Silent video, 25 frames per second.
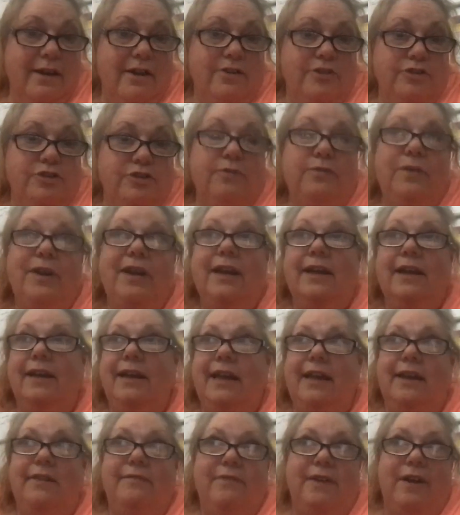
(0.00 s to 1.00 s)
So if we can
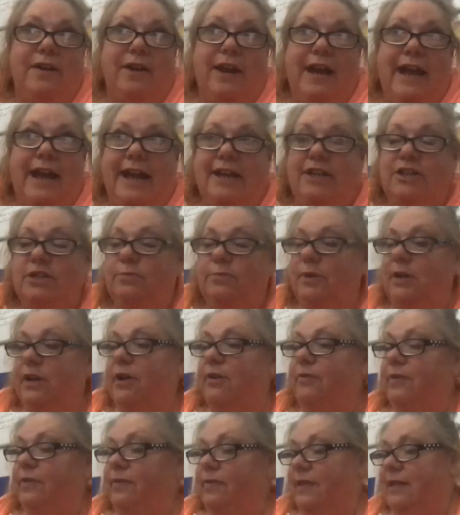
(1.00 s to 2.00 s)
get a variation, we
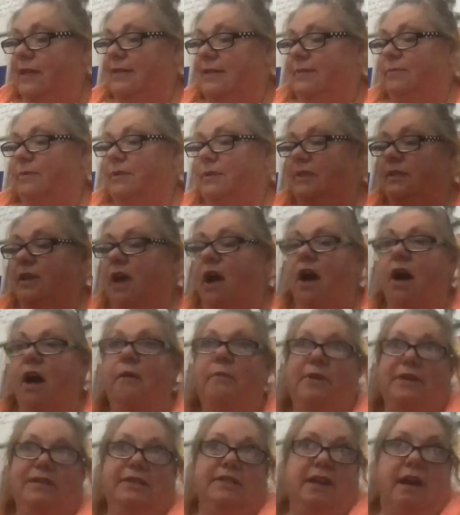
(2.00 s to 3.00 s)
know that this one's
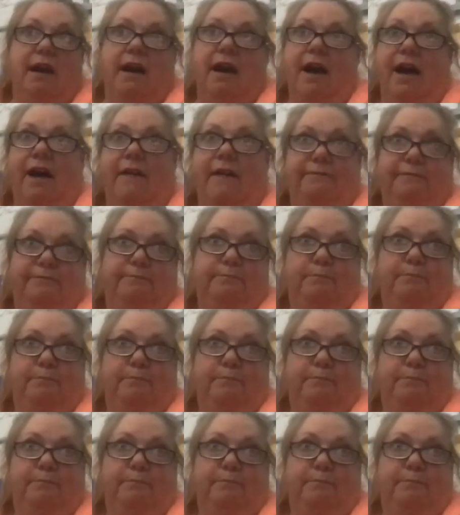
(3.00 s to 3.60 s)
always off